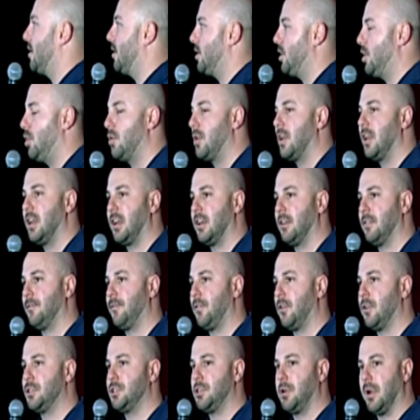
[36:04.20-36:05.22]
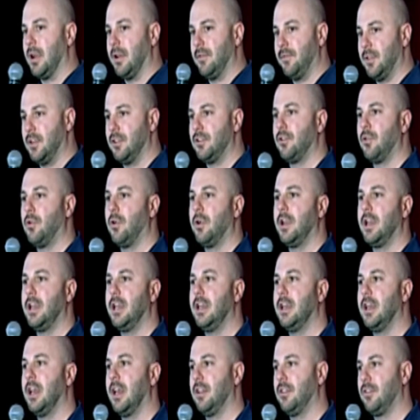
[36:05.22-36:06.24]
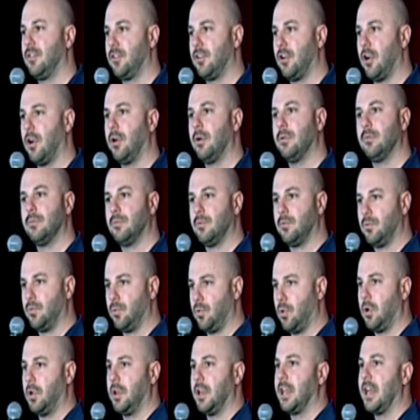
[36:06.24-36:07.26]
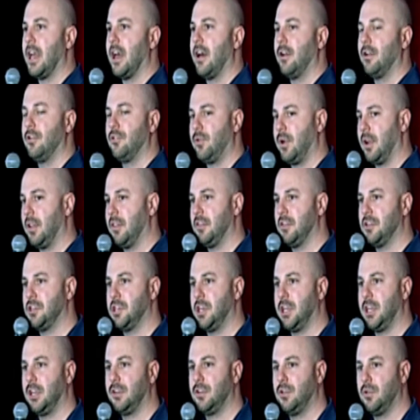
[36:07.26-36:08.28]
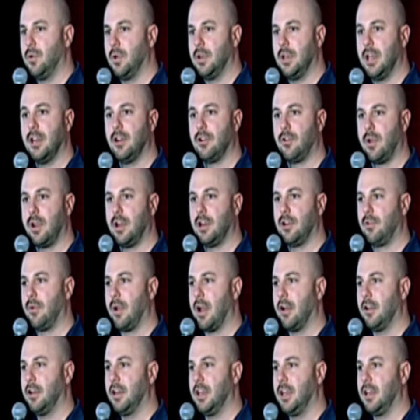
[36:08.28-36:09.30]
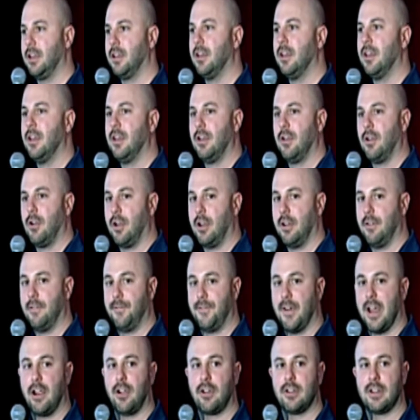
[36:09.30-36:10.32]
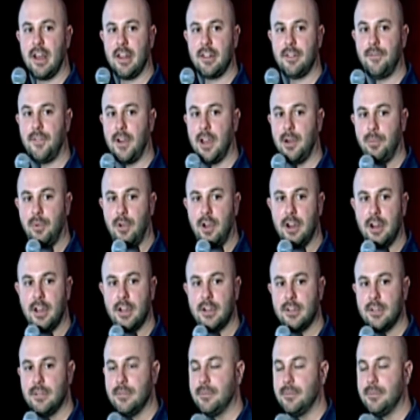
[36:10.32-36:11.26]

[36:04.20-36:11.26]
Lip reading: you can convert your inventory and start rolling out and transitioning to an integrated grounding or a fire classified product.